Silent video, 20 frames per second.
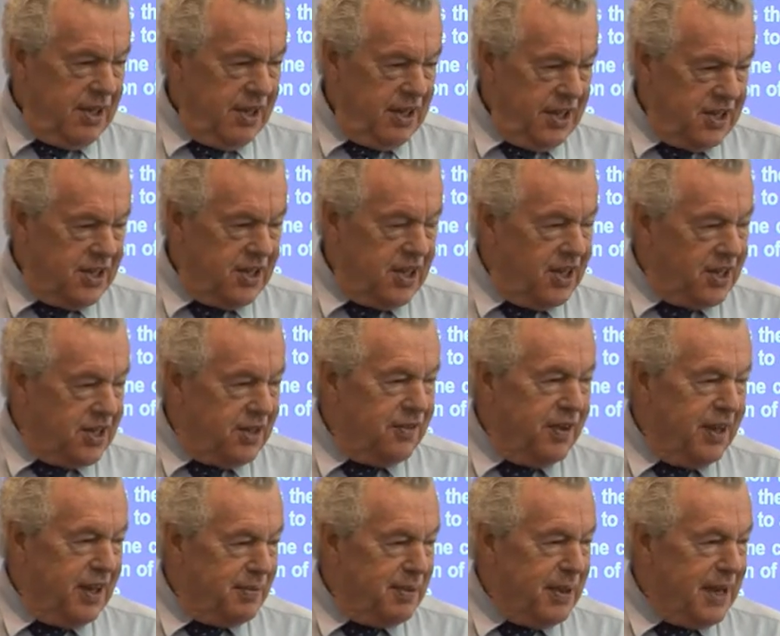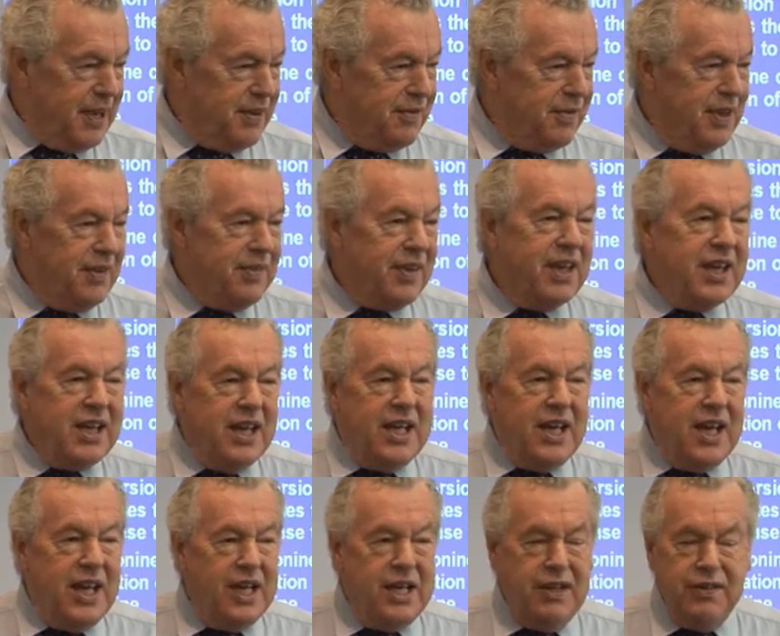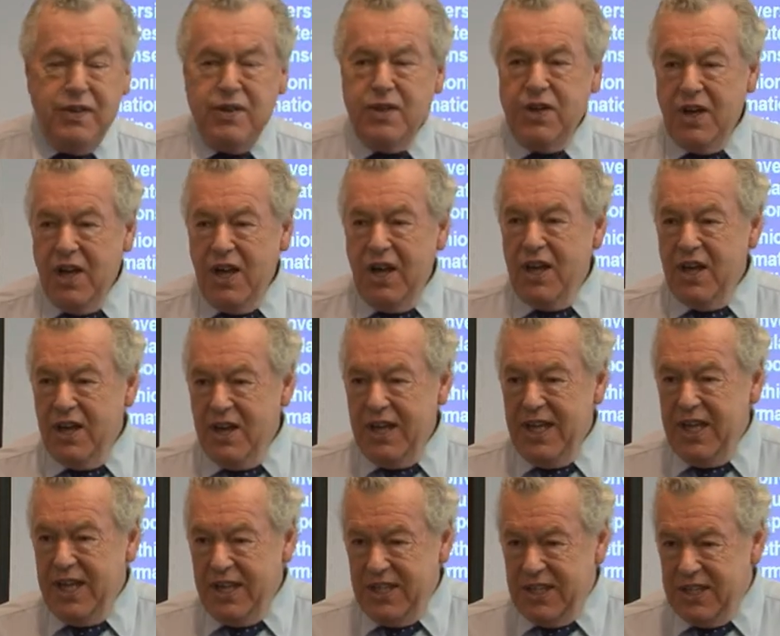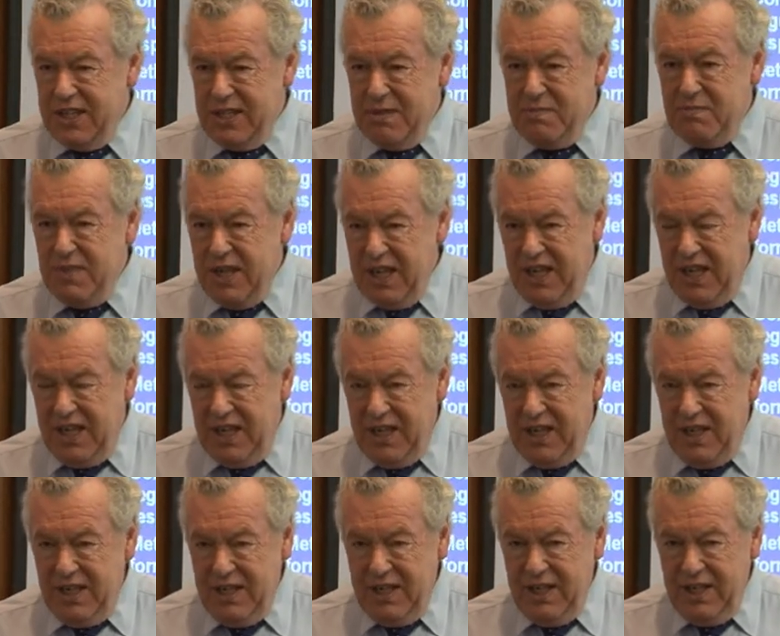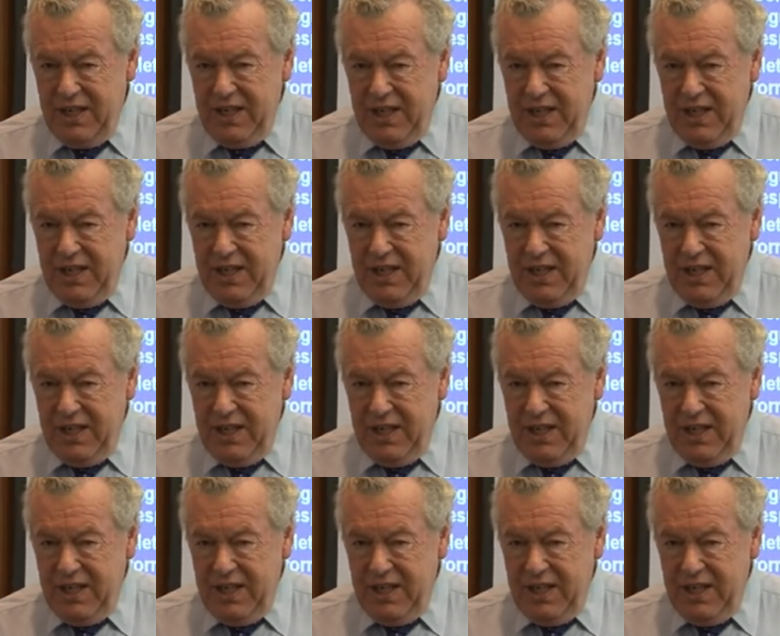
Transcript: They start to develop hay fever. And if you've got high histamine